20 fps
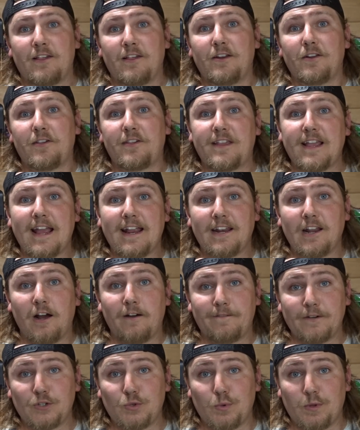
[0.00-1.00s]
little
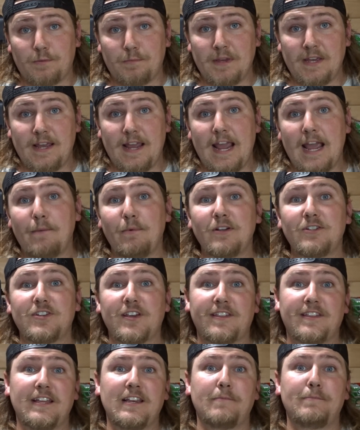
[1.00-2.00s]
standoffish with me, and we
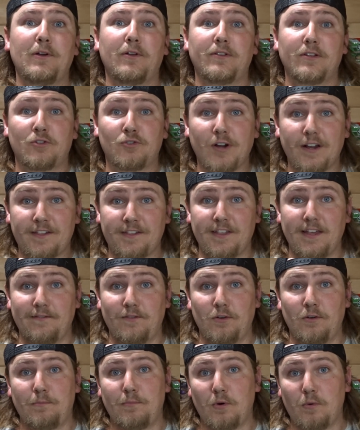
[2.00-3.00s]
just need to build the trust
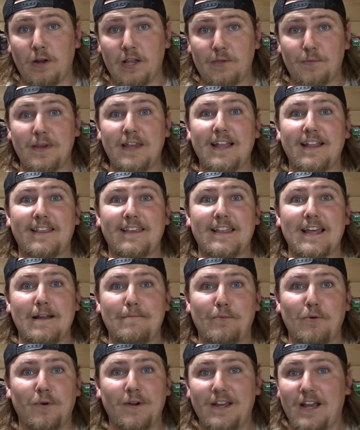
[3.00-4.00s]
level. But once we get to
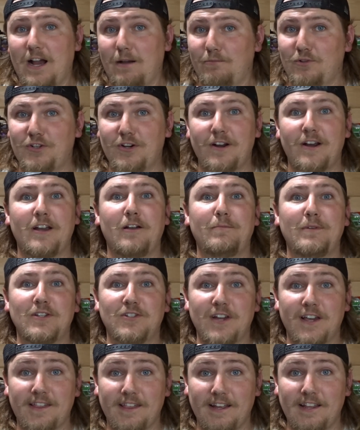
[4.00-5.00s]
that point, I'm sure he'll be
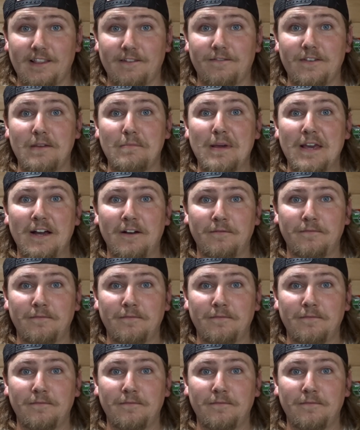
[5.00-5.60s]
just like the female.